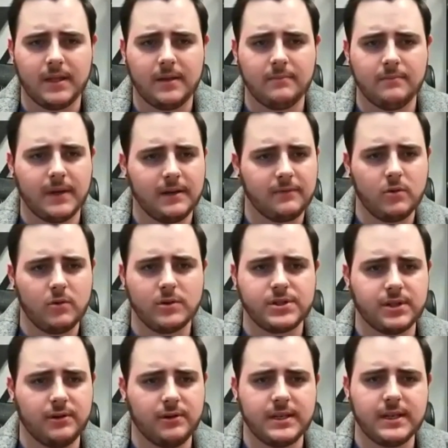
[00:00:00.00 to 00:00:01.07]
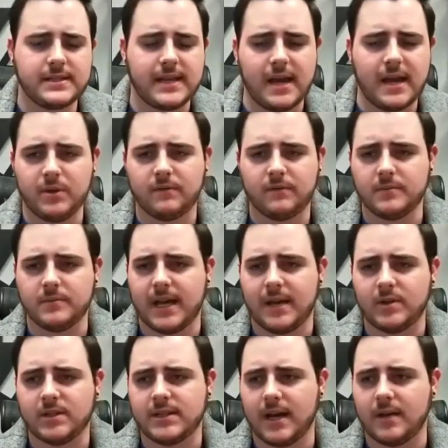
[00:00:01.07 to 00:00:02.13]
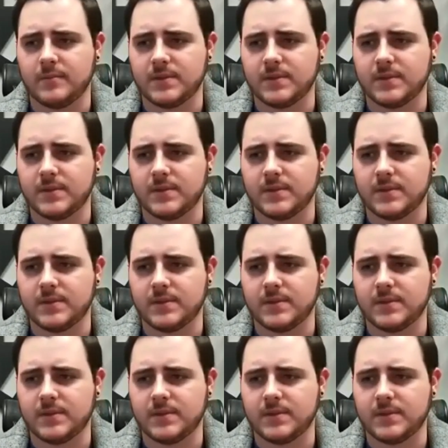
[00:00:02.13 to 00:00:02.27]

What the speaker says: But of course, it does happen from time to time.